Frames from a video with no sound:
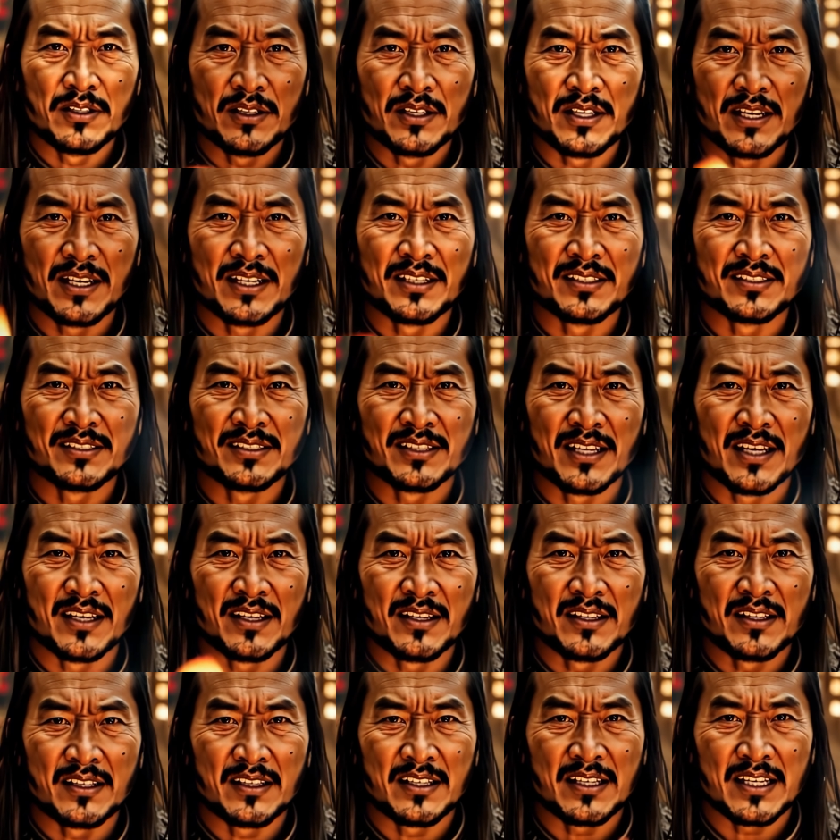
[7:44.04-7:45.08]
Instead,
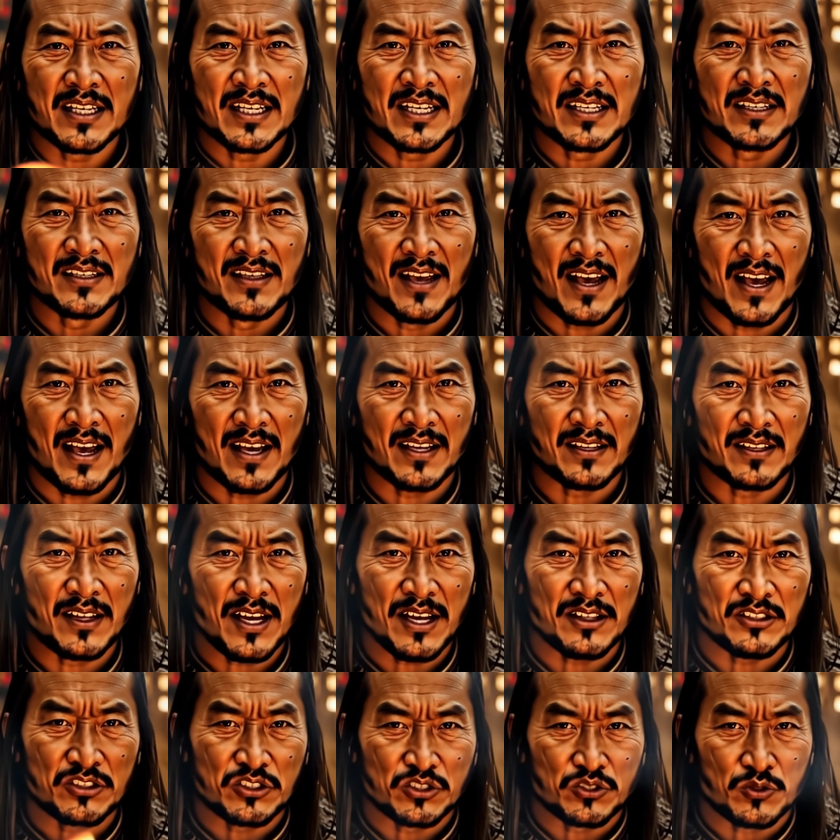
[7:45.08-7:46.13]
he died
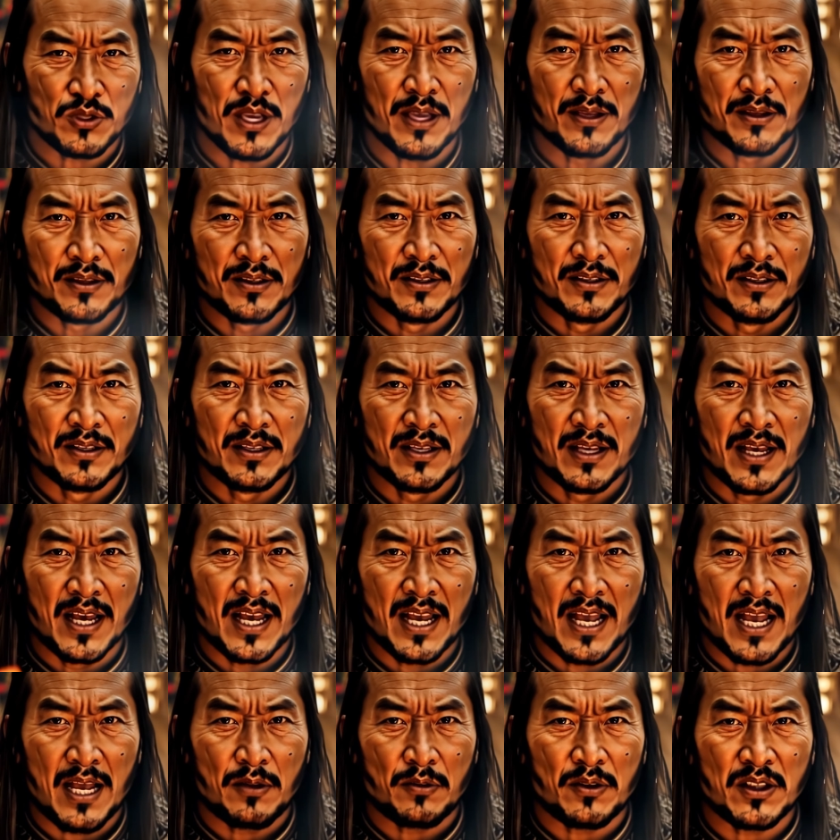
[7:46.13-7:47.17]
as a traitor, and
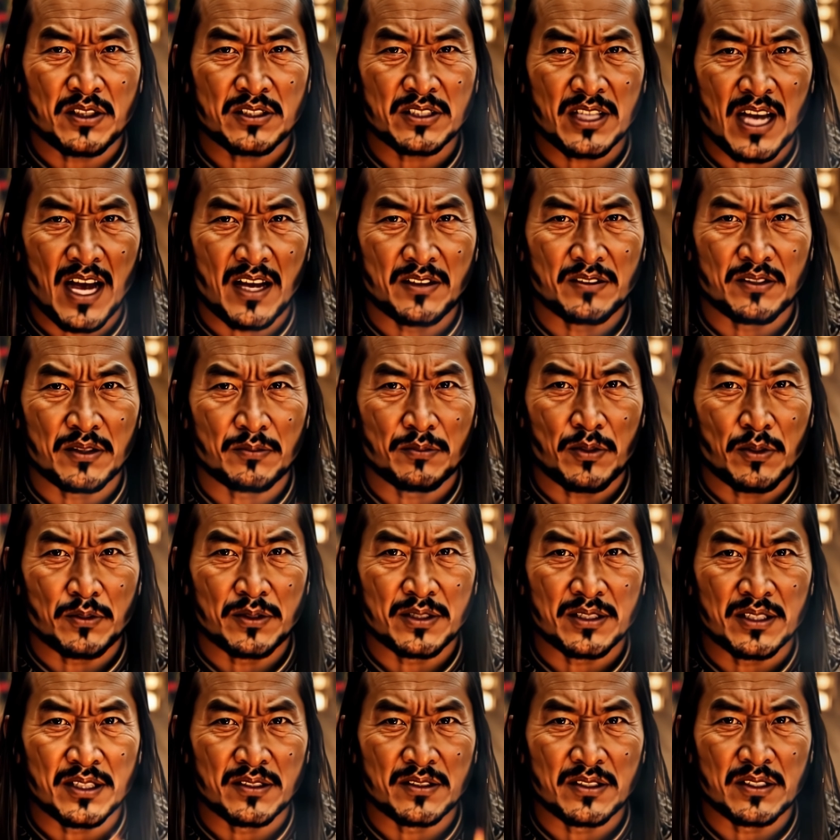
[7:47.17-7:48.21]
I watched every moment
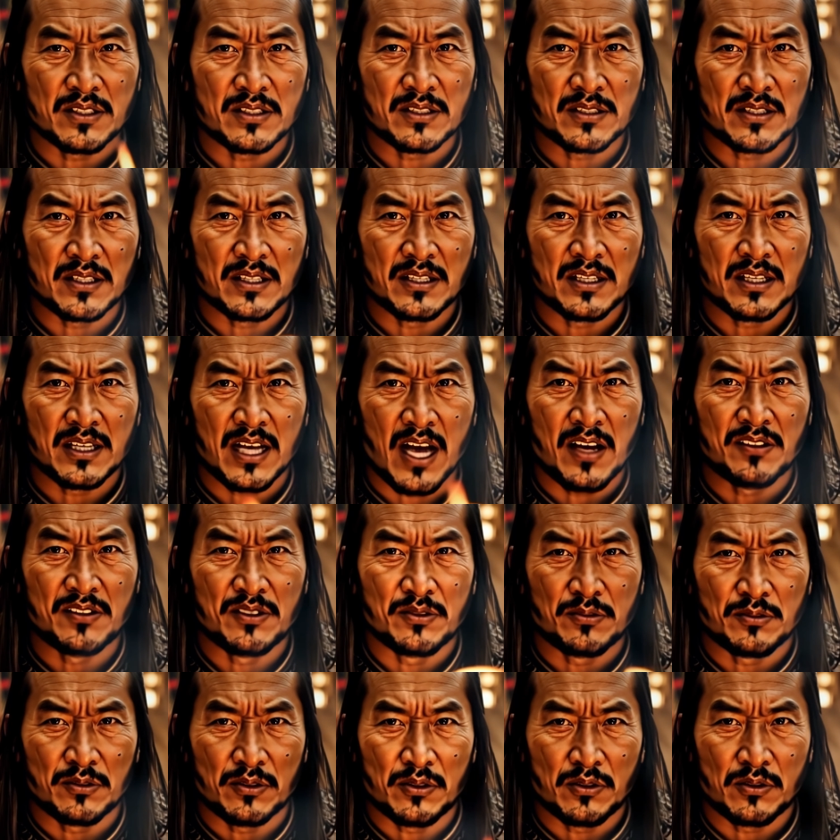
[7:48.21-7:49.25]
of it, not from
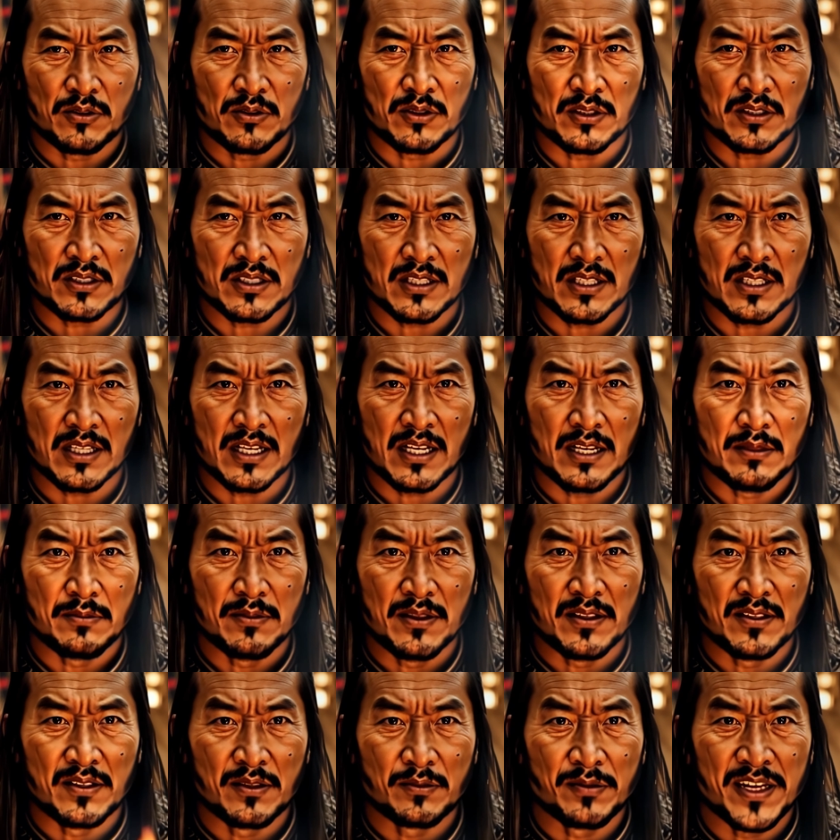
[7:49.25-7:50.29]
cruelty, but
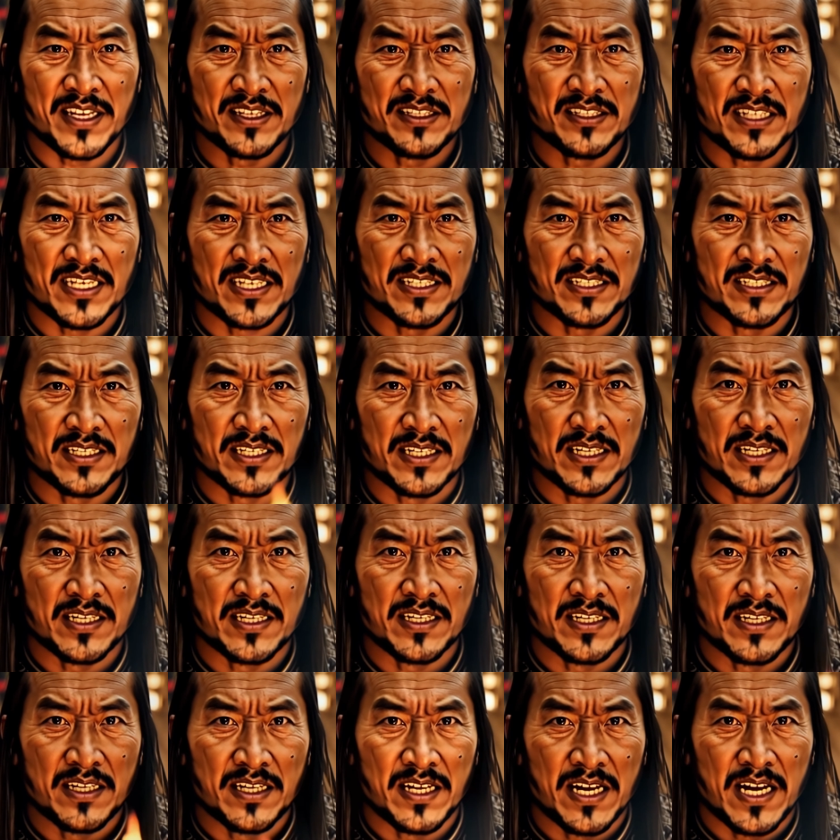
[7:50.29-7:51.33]
from necessity.
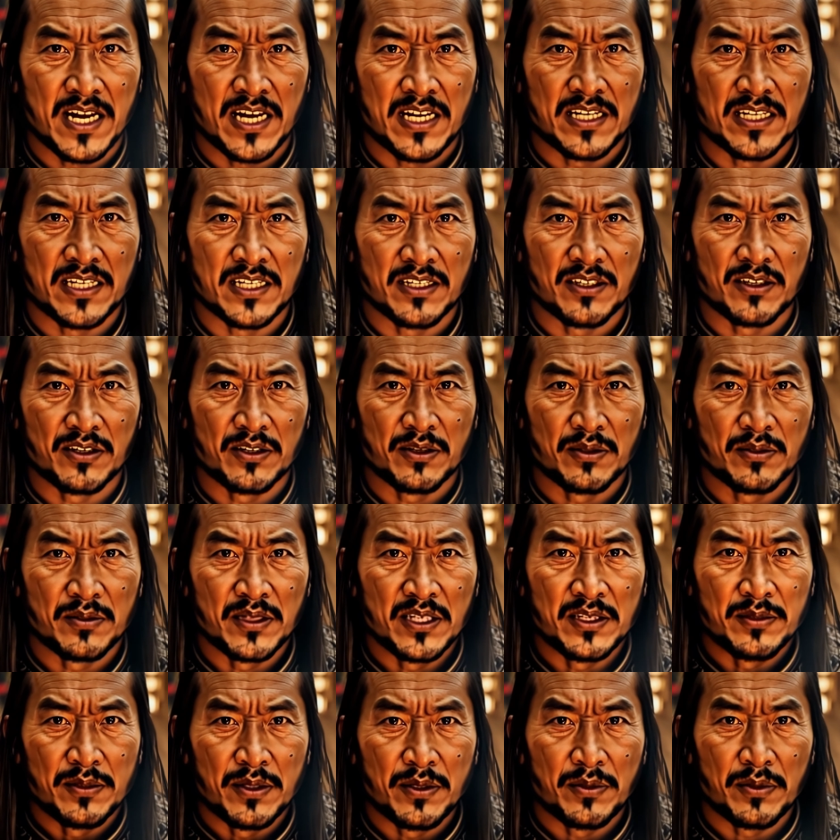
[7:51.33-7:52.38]
A leader who must
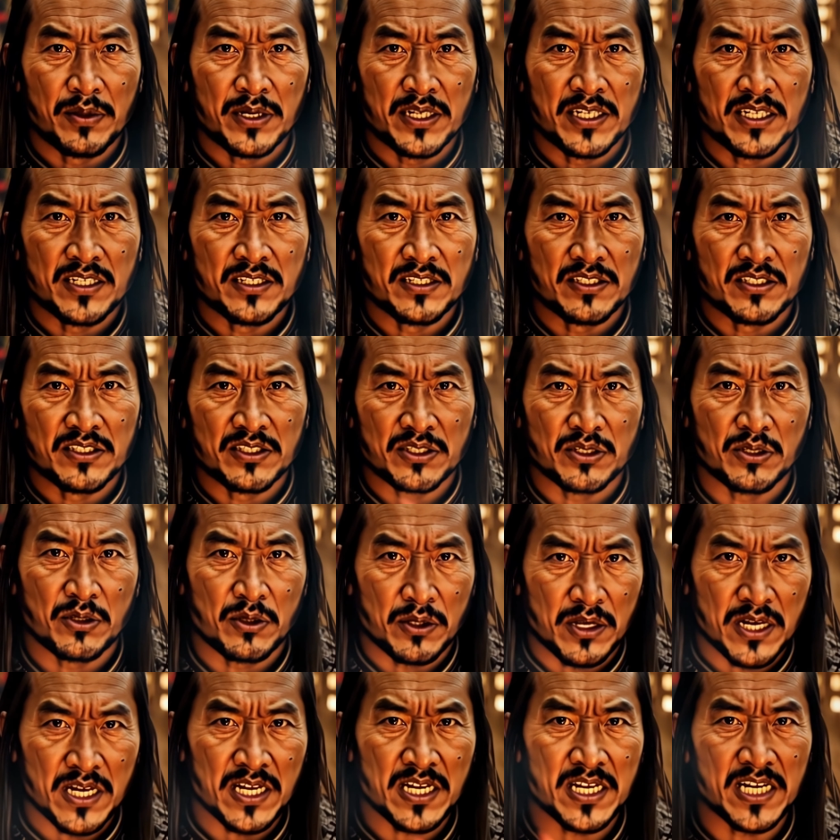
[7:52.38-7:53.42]
be willing to destroy
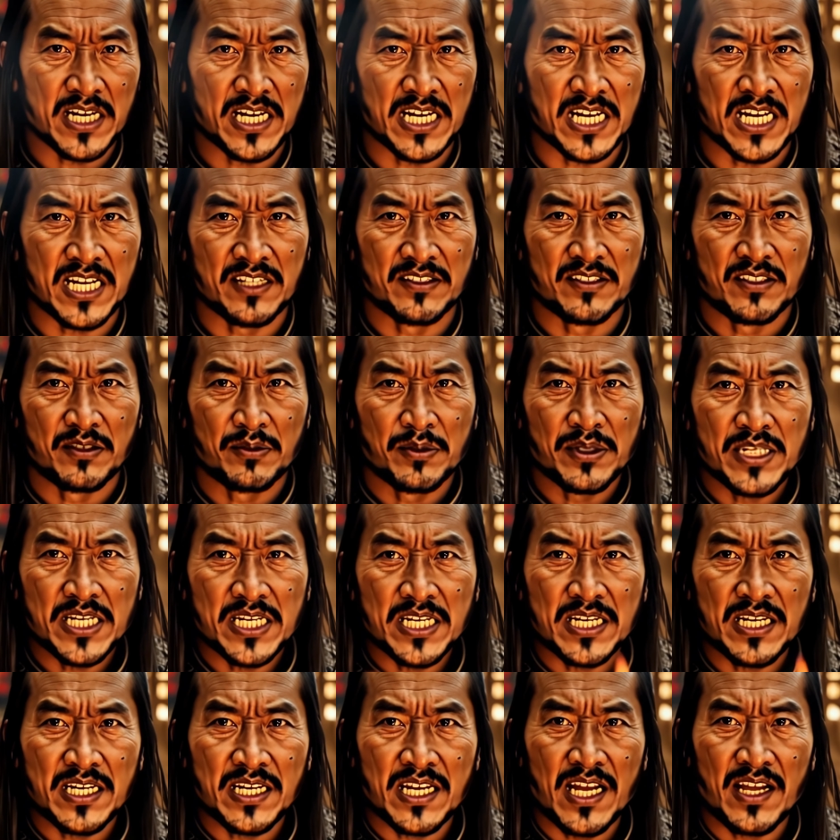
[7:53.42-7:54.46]
even what he
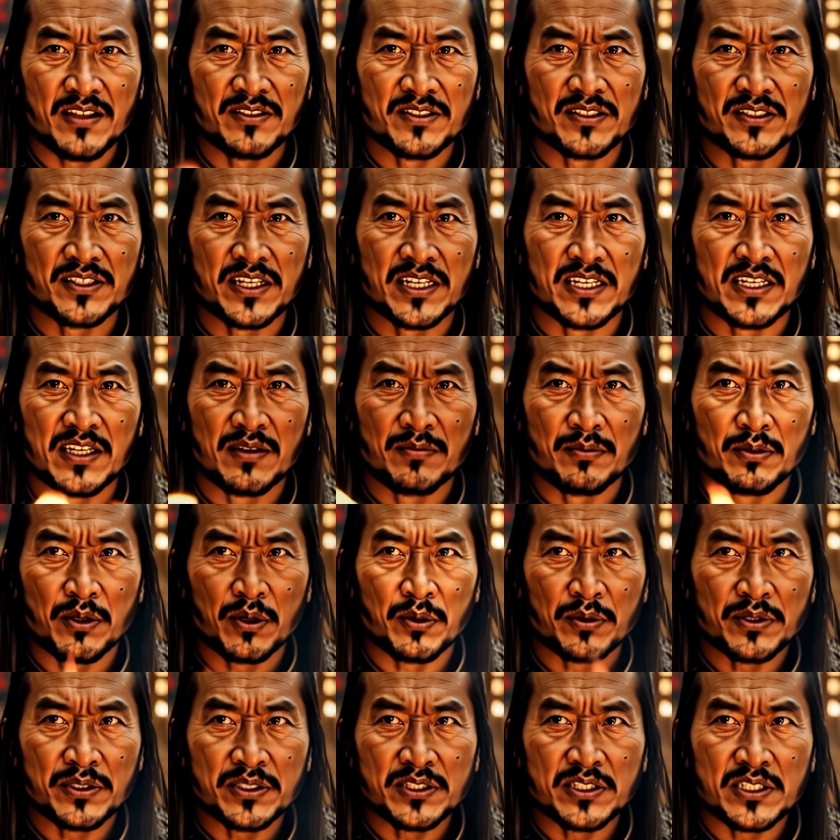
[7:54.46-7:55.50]
loves
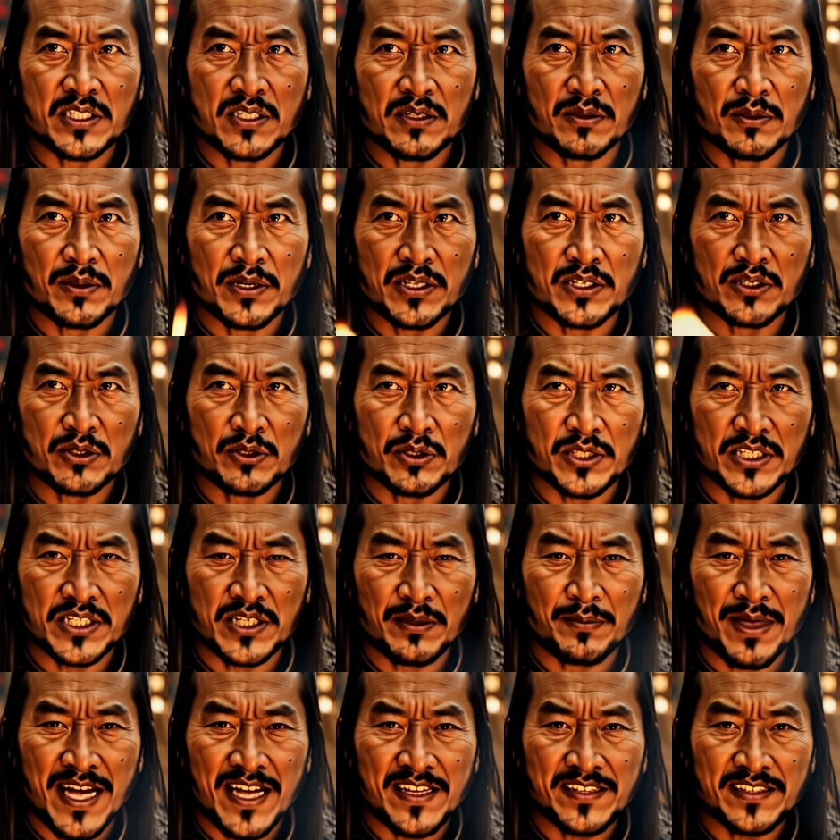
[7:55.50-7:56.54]
most when duty
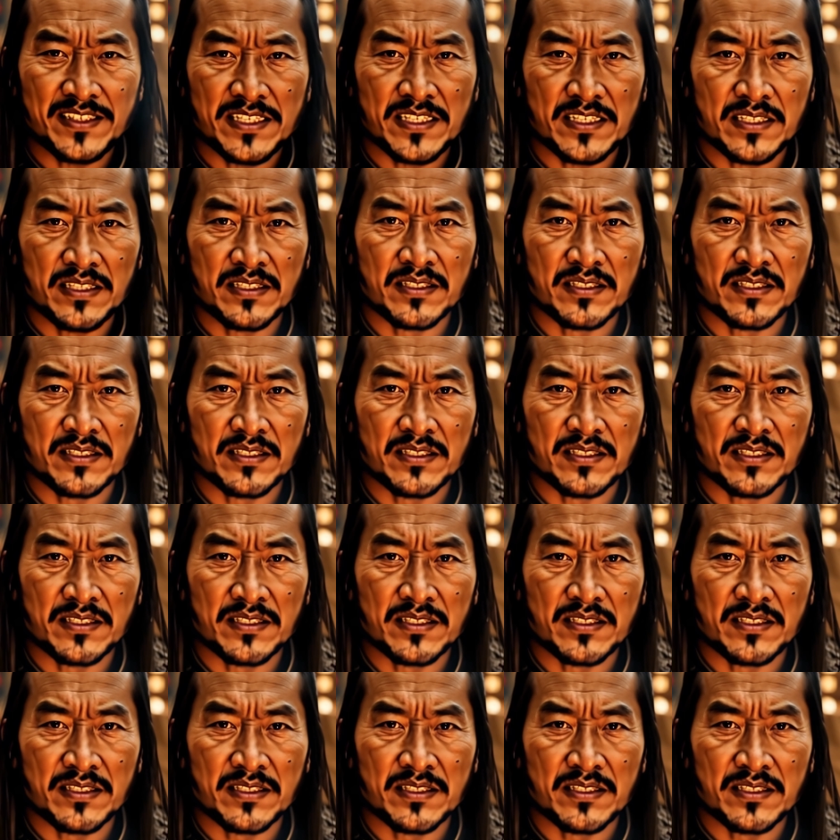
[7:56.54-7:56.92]
demands it.